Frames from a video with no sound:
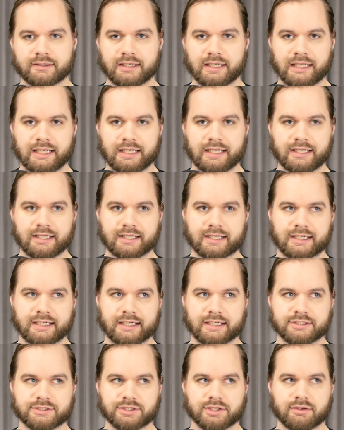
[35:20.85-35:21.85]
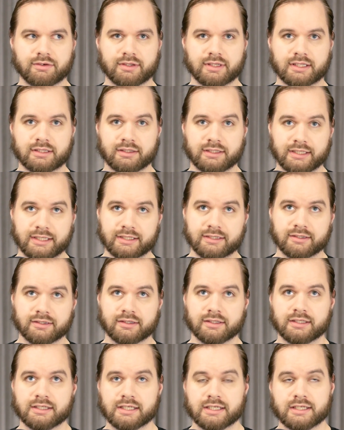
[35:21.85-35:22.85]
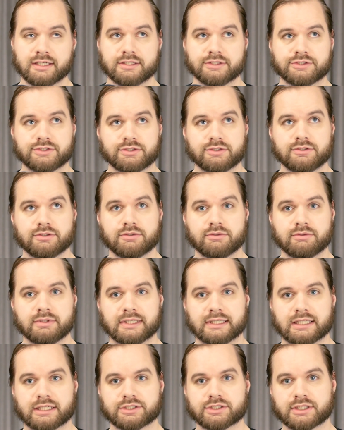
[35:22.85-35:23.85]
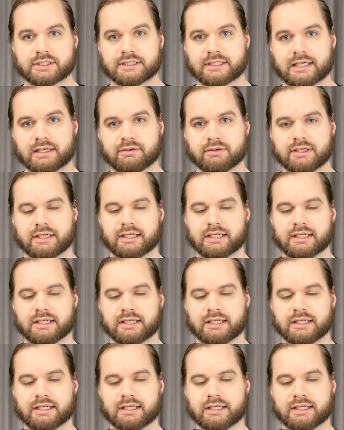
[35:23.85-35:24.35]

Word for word: and I had to go to the clinic to get that checked out.